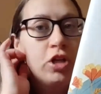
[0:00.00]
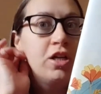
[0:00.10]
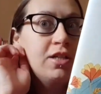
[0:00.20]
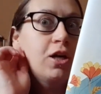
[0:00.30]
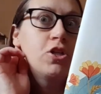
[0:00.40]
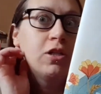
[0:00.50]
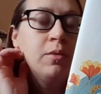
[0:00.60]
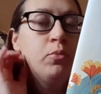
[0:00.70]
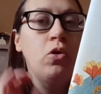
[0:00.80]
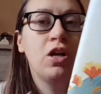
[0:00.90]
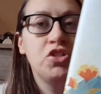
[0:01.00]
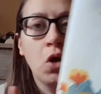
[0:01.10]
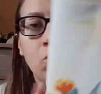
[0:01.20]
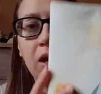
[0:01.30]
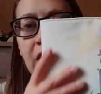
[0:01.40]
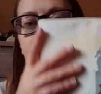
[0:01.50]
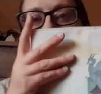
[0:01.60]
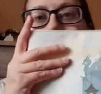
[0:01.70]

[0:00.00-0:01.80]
jackets, actually, but I don't like